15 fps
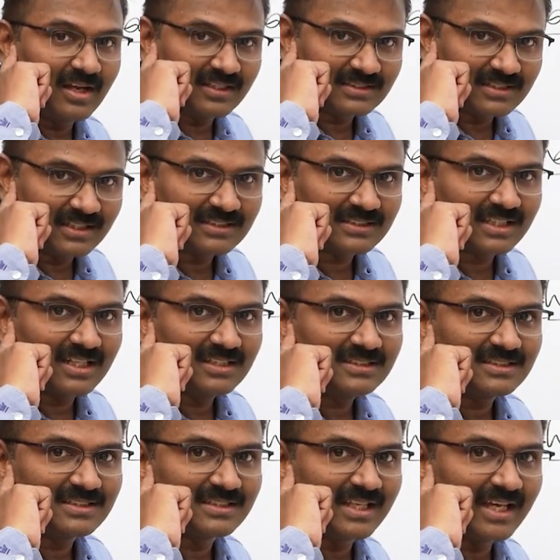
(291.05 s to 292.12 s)
listening skills
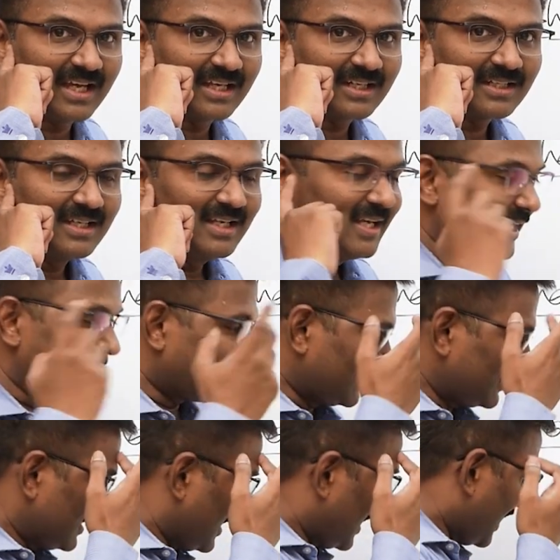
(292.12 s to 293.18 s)
there.
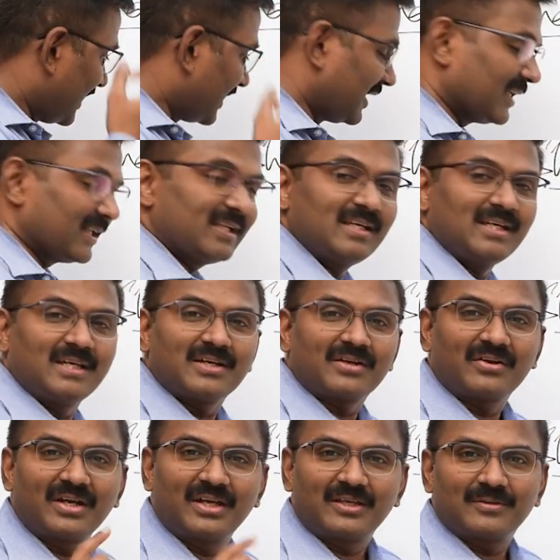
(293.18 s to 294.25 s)
Right? And again,
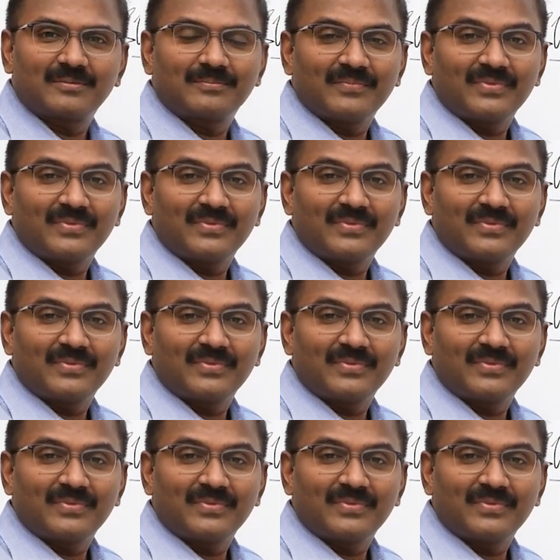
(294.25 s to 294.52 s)
reading.